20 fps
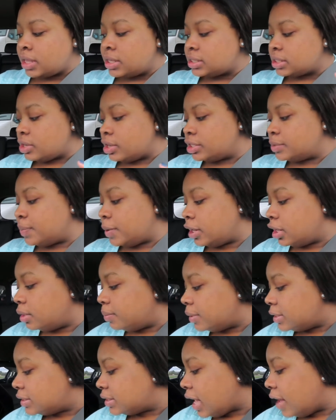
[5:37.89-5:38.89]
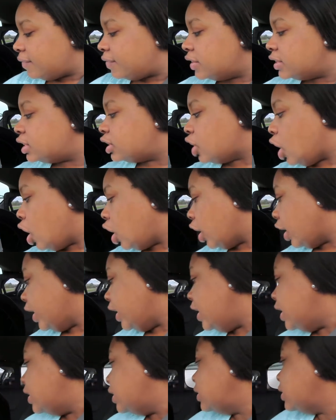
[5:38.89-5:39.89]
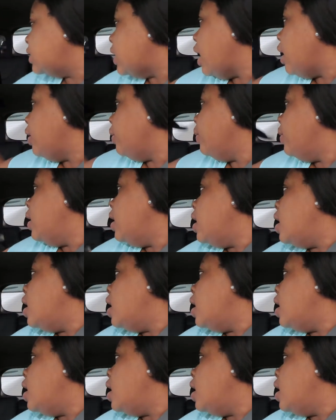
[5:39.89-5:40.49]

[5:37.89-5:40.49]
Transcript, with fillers: so it's better to be safe than sorry. So